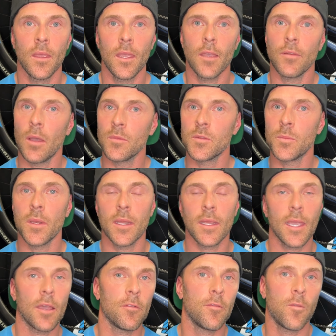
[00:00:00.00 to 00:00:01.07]
If I'm spinning
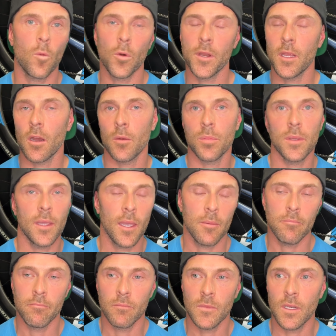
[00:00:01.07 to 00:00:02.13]
at 40
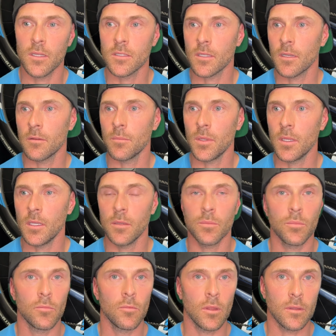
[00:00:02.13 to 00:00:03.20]
RPM, then it's going to be
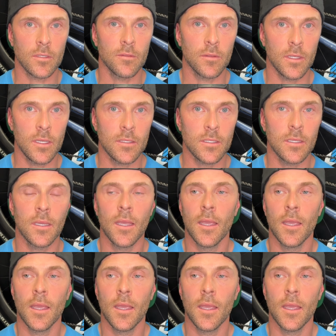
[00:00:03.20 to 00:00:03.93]
relatively easy.